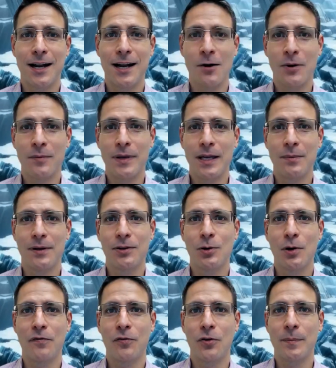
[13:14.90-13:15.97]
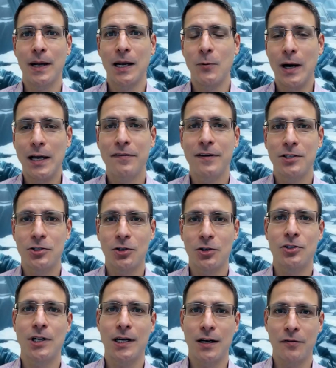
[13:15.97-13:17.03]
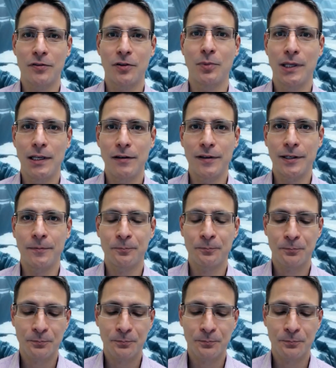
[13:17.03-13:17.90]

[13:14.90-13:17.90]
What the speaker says: and I want to be able to afford my wife and children comfortable living.